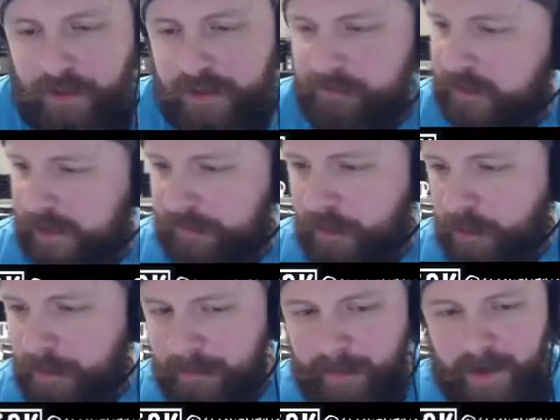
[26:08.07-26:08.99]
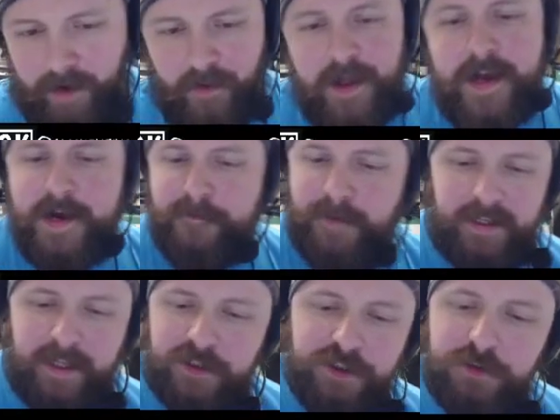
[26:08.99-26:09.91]
Thanks for hitting that follow button, pal. Making
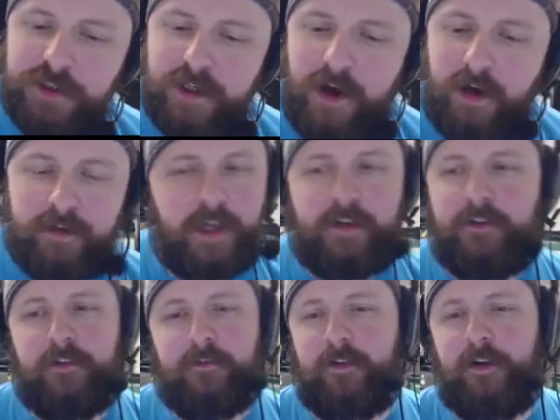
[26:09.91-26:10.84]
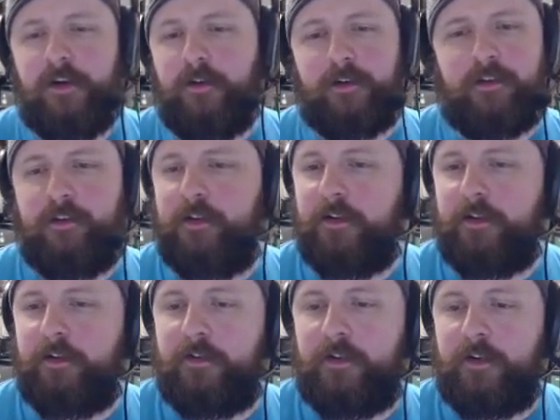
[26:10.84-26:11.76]
that juicy hawk. That you know
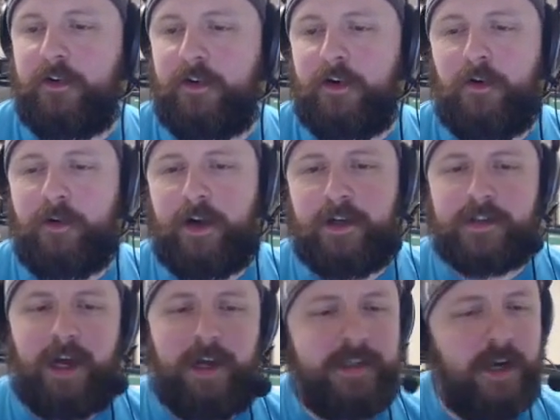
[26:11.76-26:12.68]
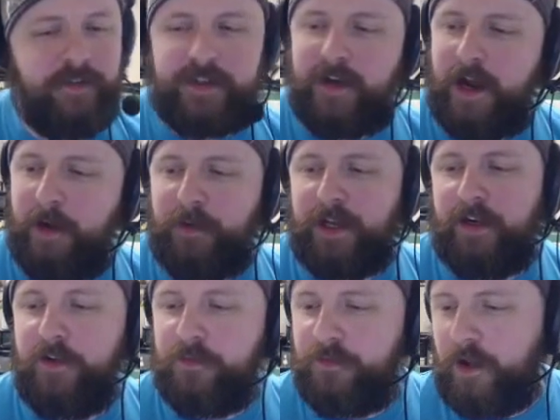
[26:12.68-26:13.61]
what it is, guys. Every time we get a
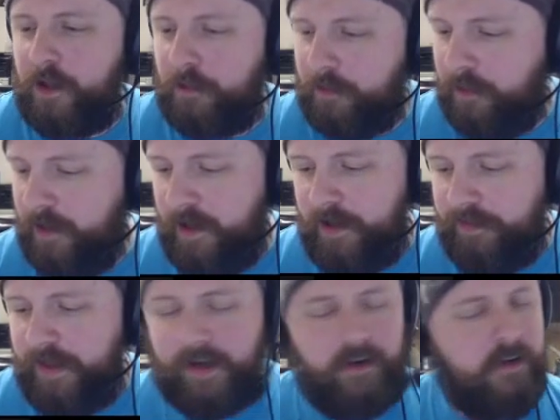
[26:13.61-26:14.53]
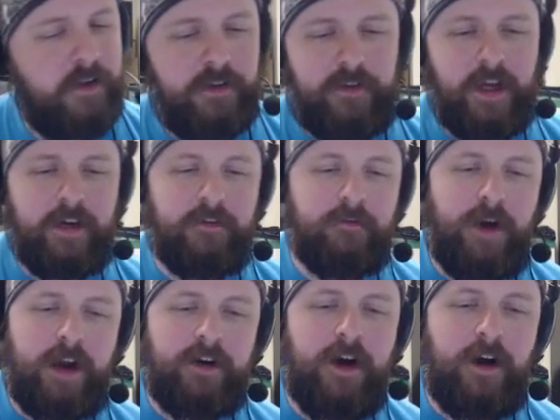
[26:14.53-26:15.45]
new follower, that
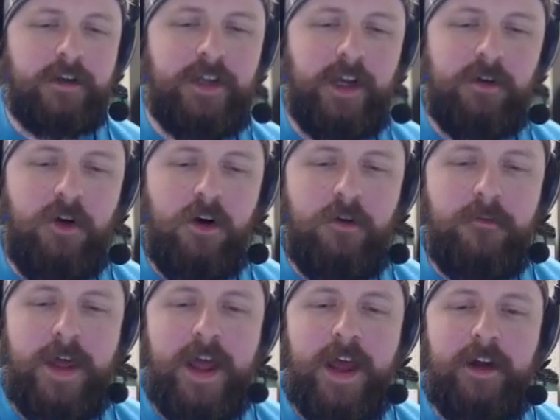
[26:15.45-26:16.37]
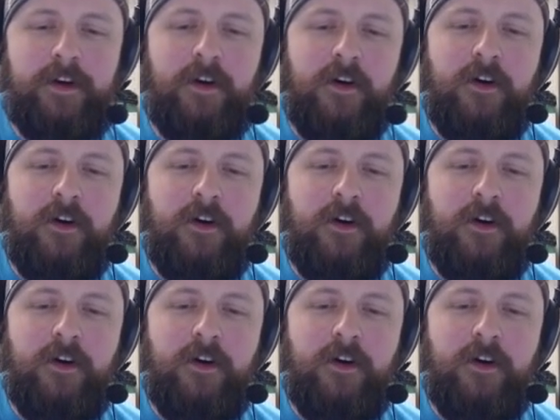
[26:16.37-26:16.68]
Ragnhawk's like, oh man,